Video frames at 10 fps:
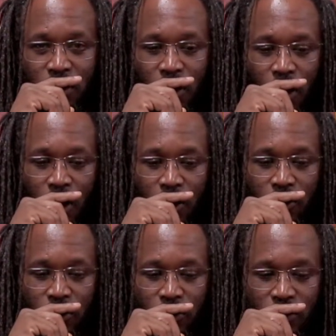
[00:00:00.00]

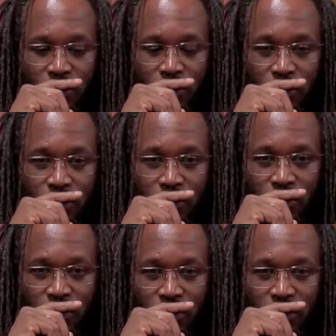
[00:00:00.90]
on
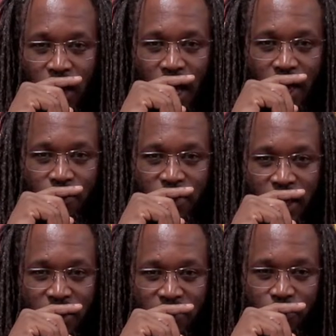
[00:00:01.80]
time
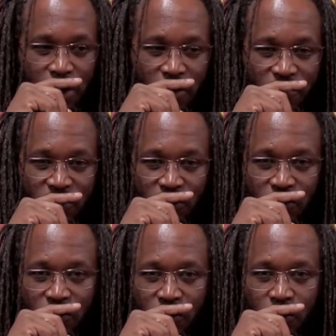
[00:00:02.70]
that isn't beneficial
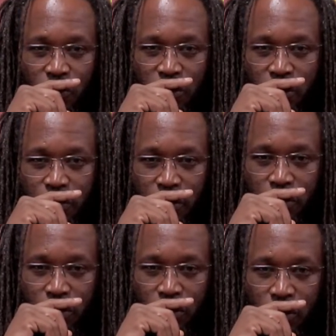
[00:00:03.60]
to you or your
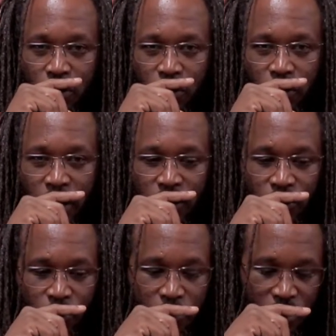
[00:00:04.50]
people, right?
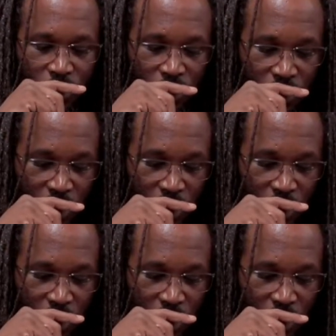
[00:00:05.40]
Don't be